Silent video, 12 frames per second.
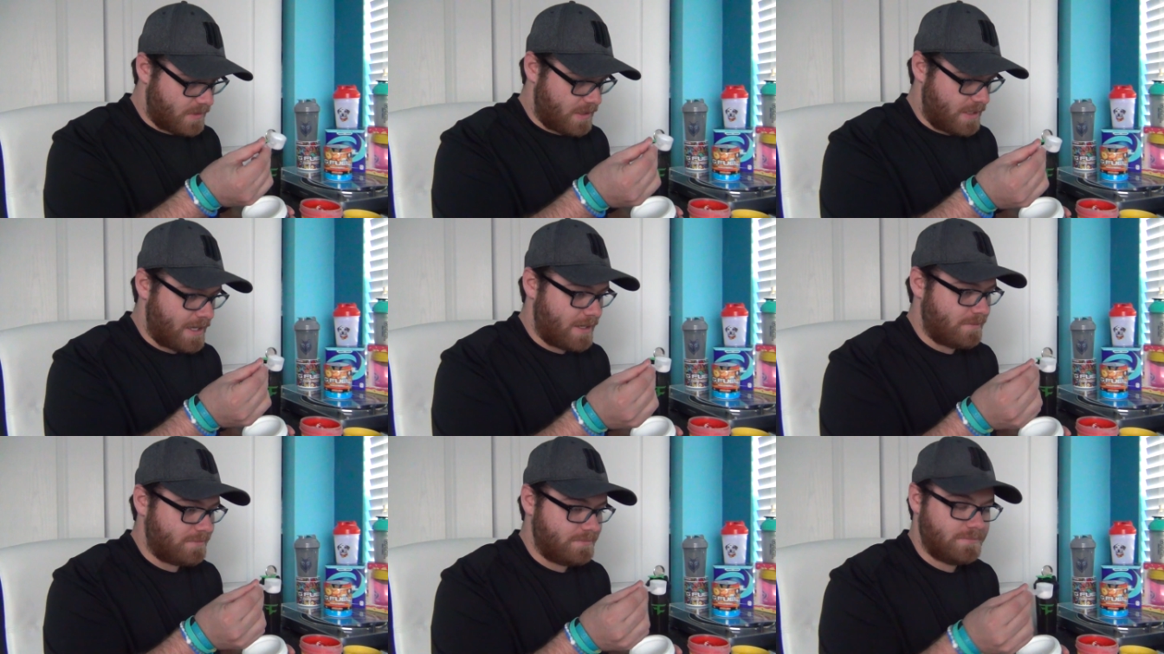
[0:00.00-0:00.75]

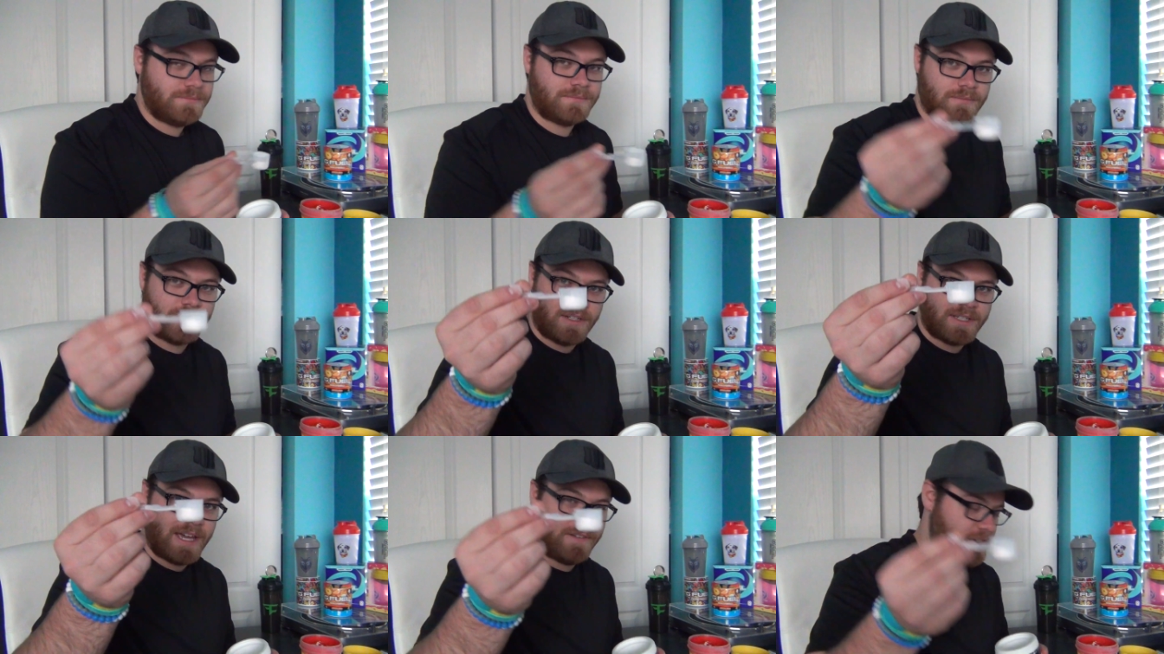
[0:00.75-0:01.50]
yeah.
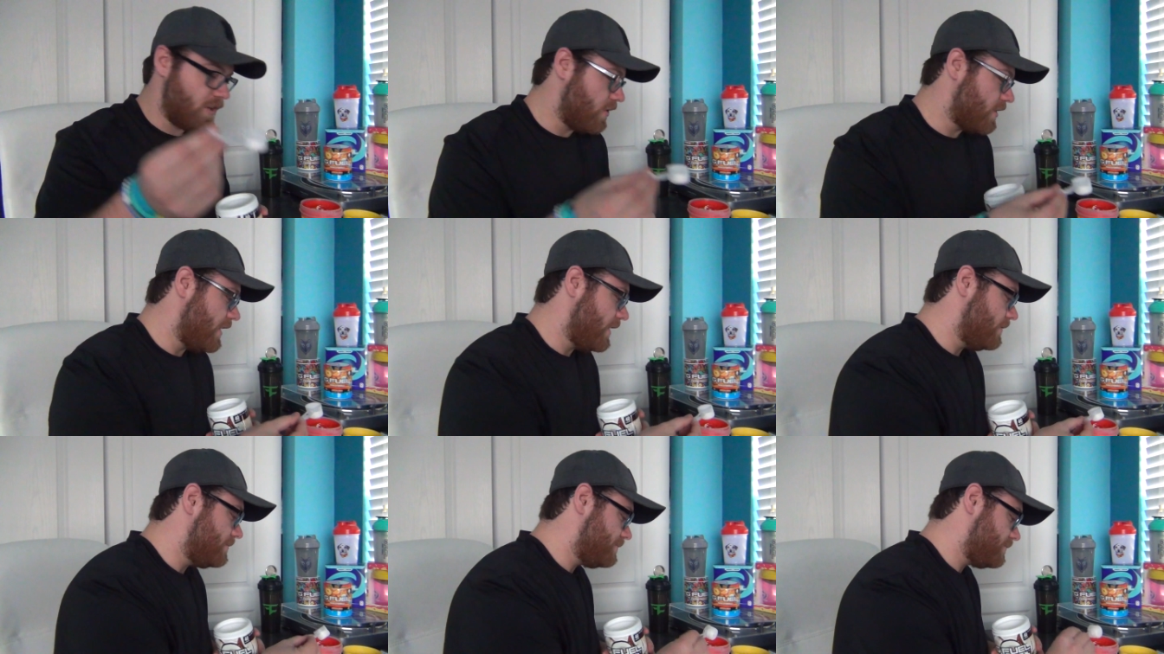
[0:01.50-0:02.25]
There's half a
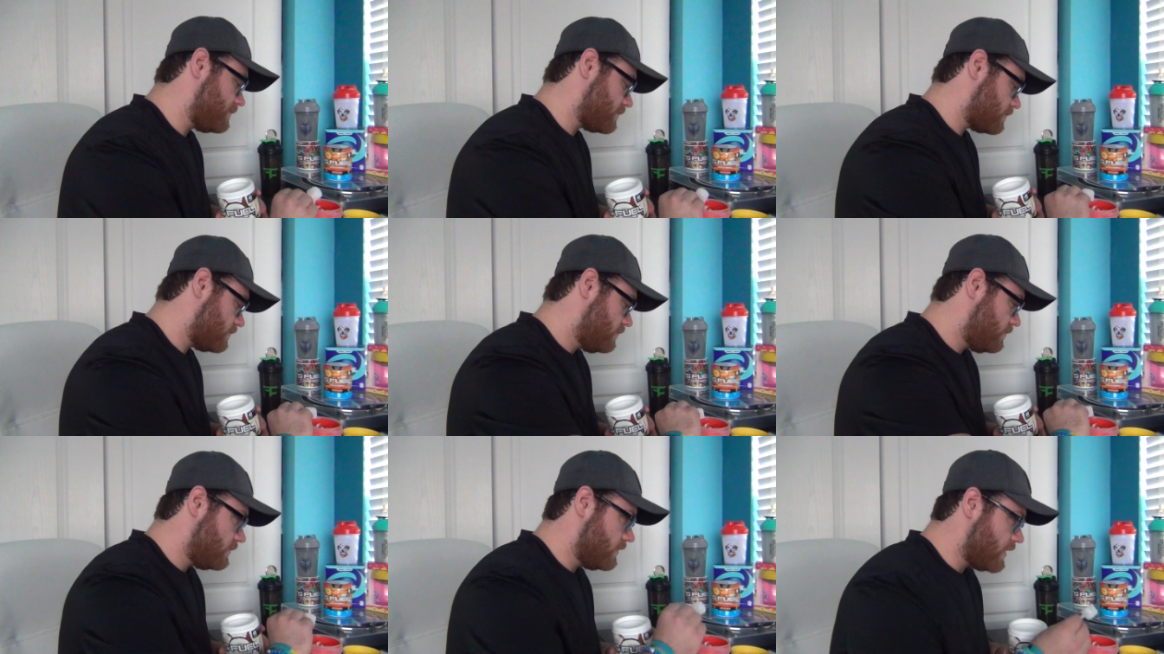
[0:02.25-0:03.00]
coconut
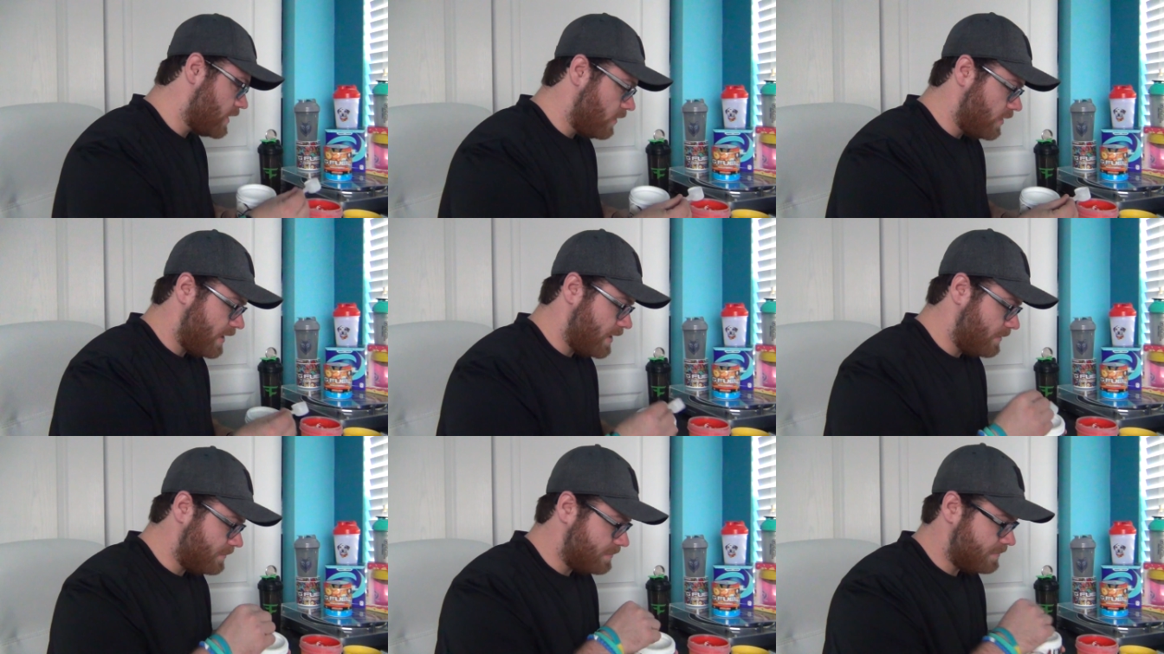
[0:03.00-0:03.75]
going
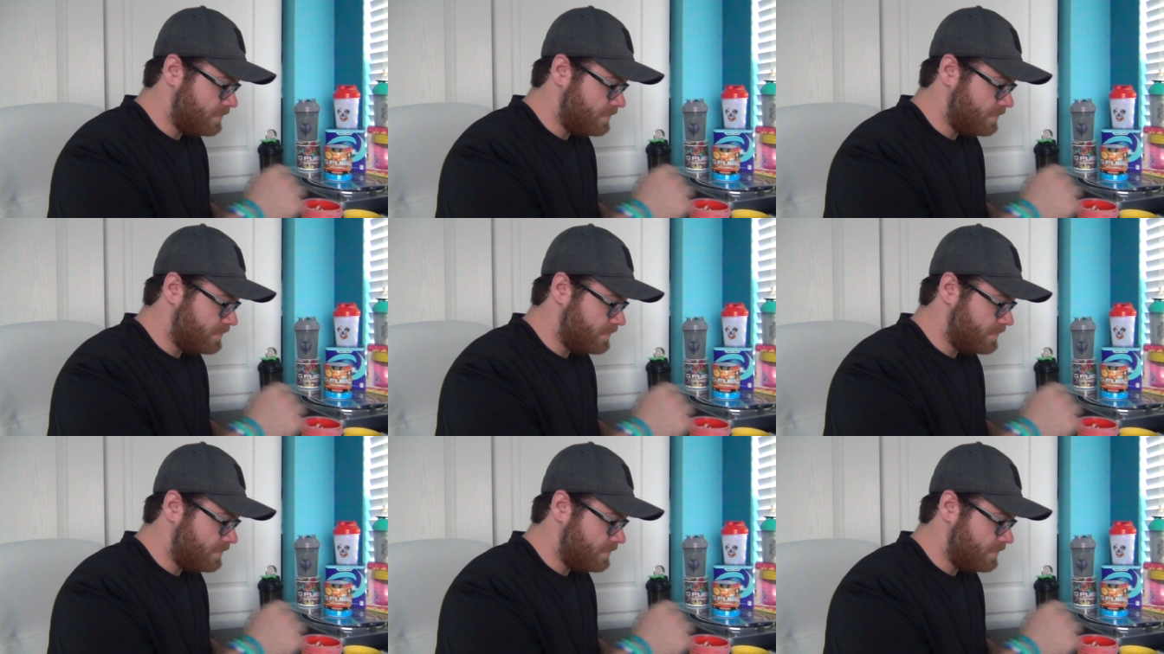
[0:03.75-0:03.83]
in.